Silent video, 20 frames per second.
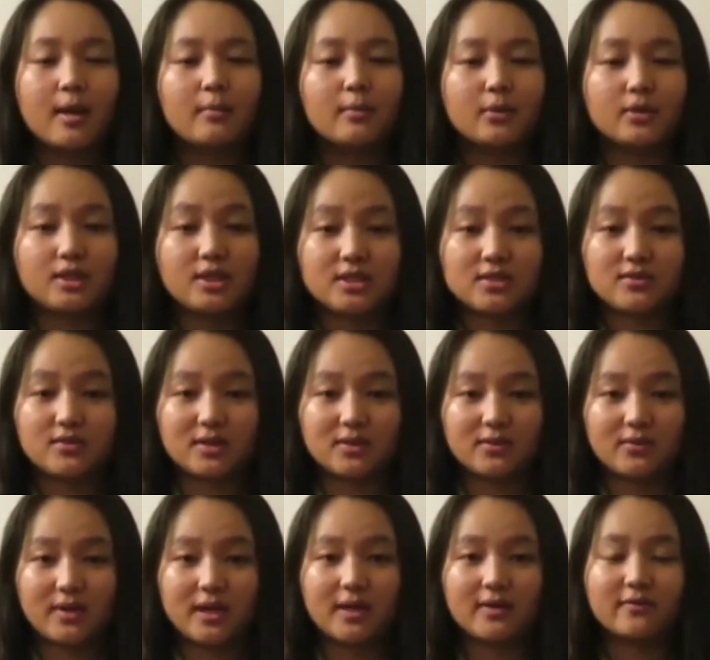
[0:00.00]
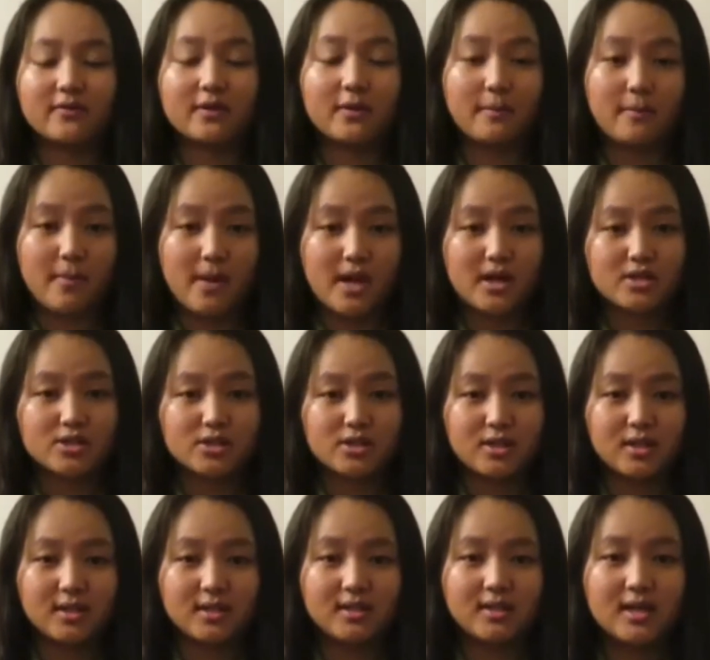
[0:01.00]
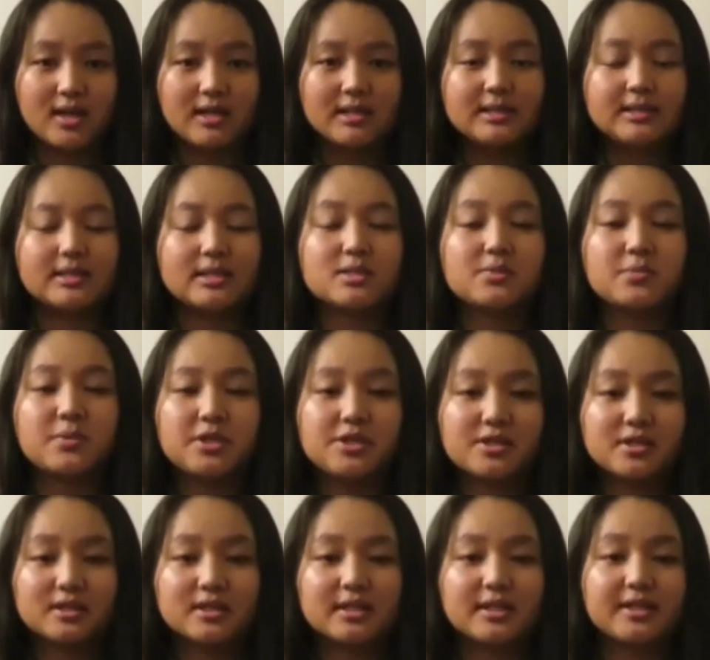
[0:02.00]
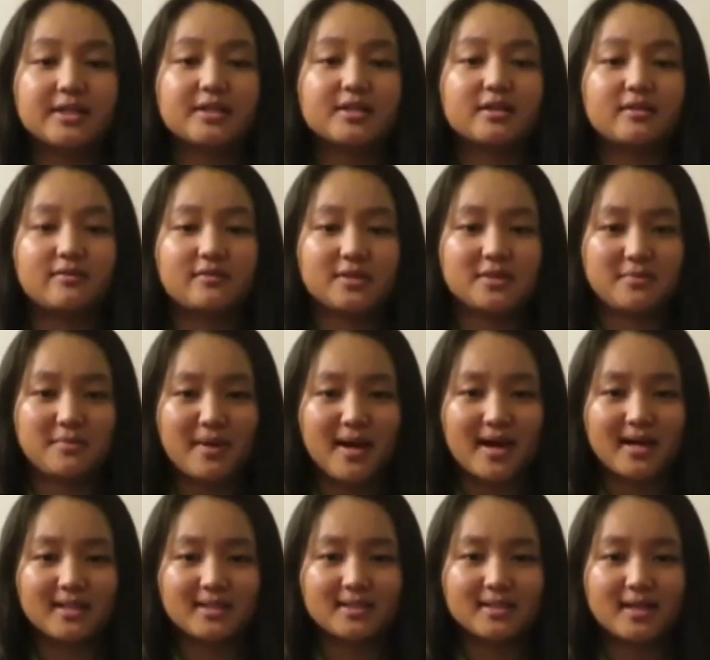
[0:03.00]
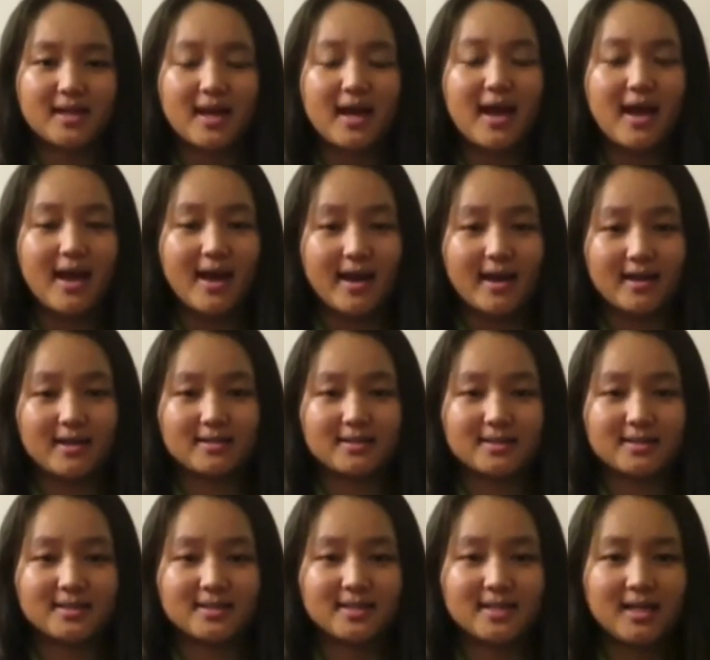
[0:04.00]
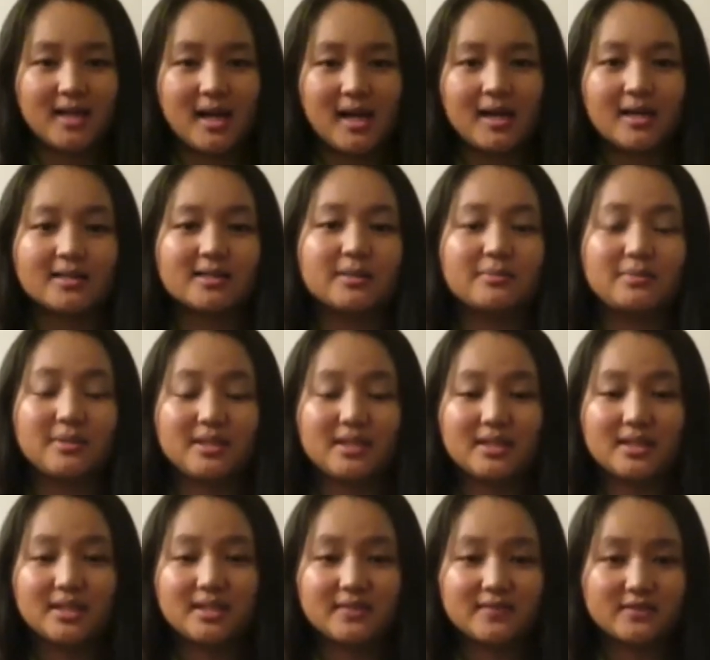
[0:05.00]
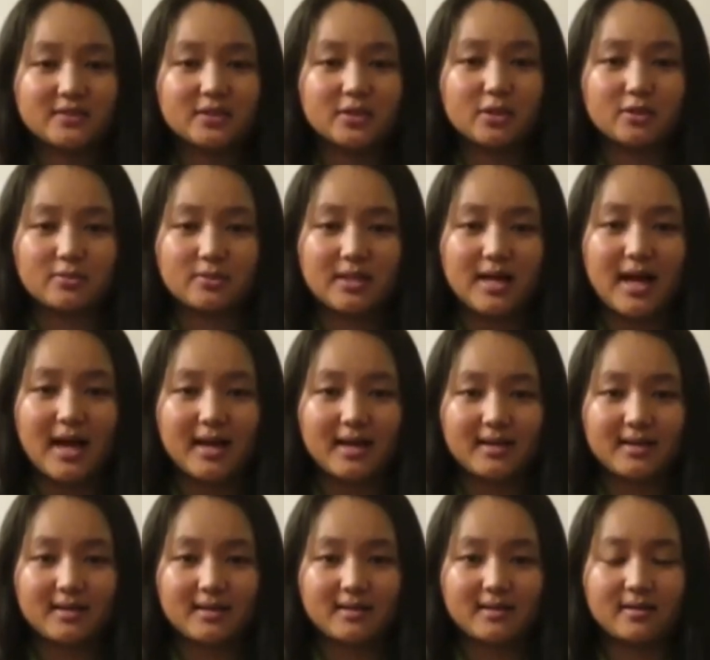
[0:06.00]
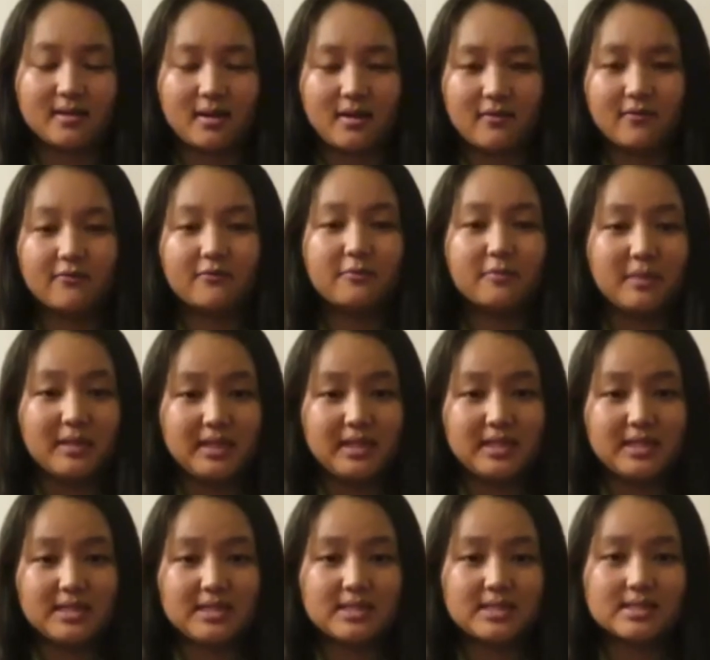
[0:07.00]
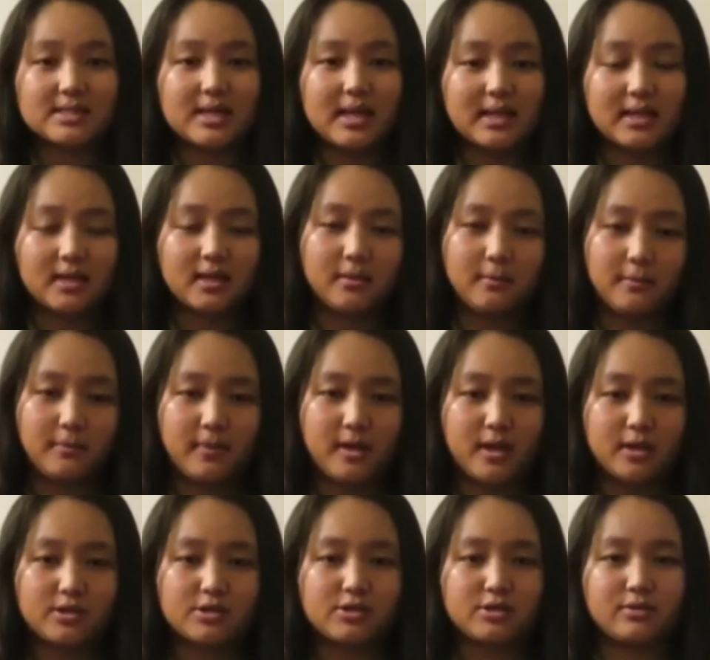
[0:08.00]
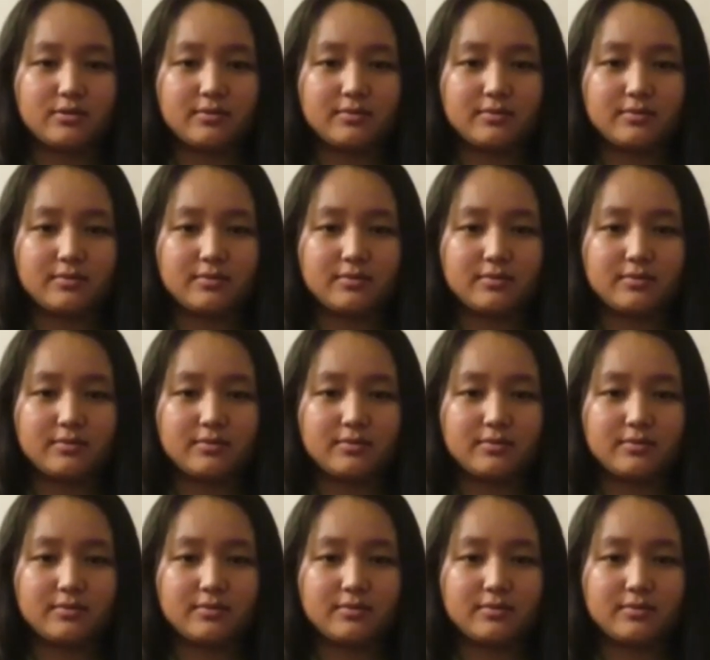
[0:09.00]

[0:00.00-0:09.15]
Bodhisattva of Compassion, the spiritual leader of Tibet, and the beloved global icon of peace and compassion.